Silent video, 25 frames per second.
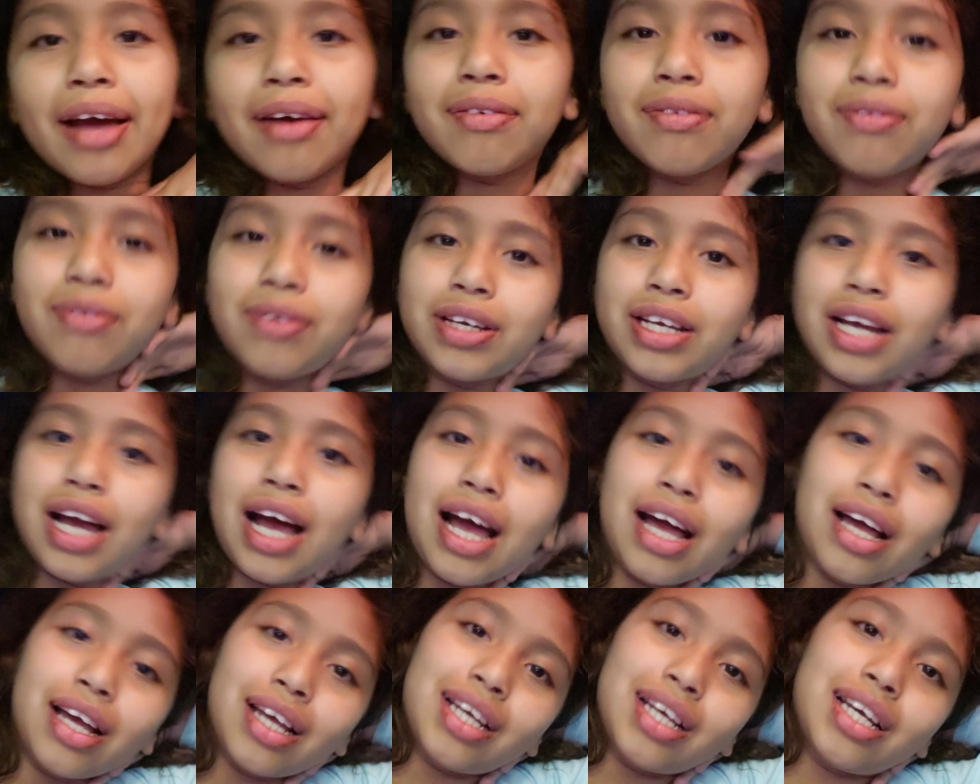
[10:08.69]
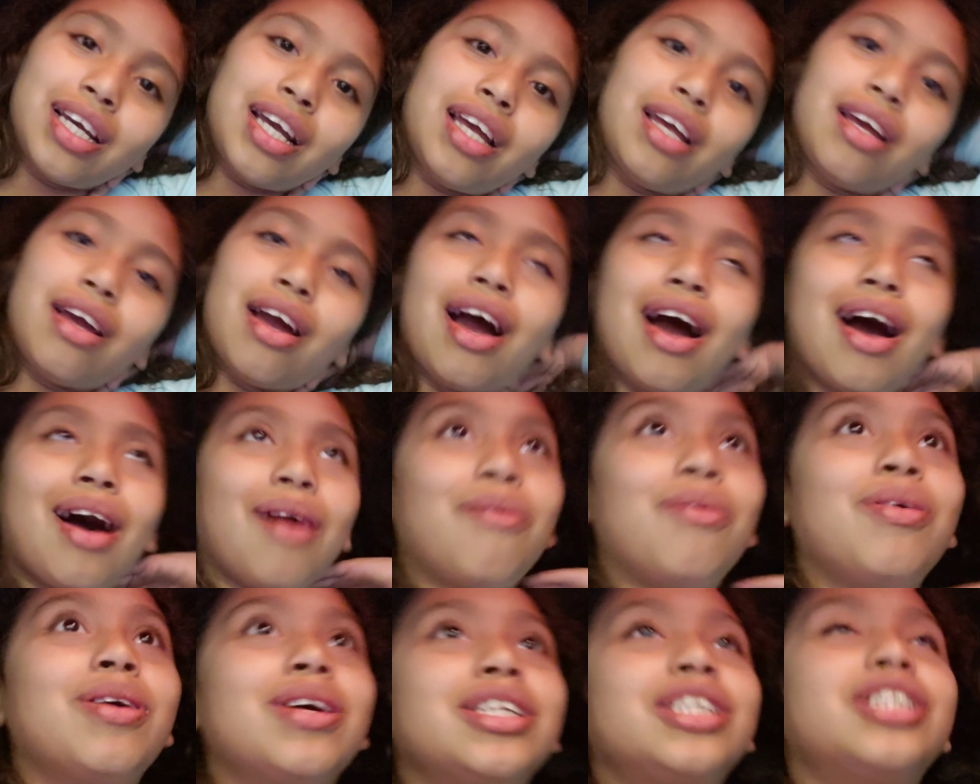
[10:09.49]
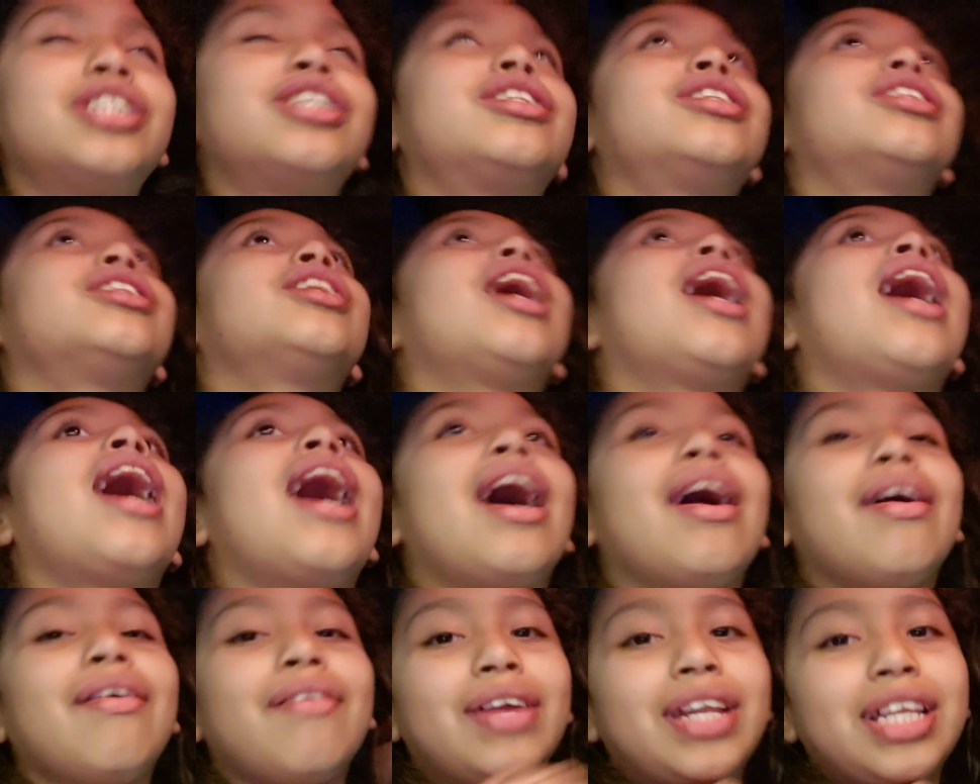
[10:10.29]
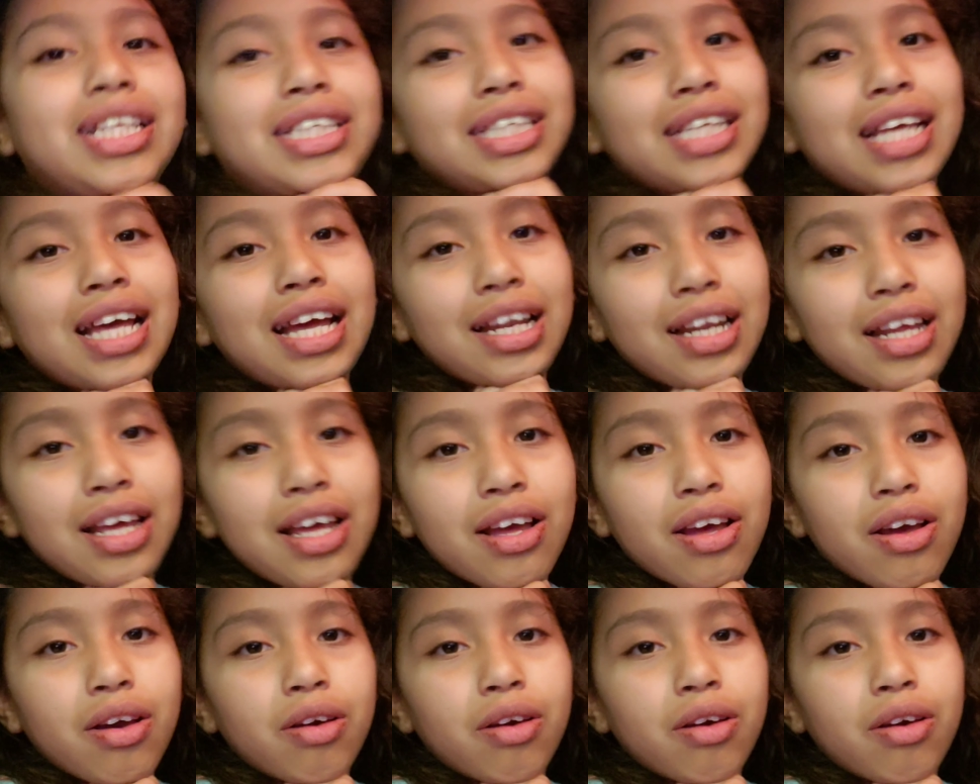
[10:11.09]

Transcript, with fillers: what, uh, uh, what I already said,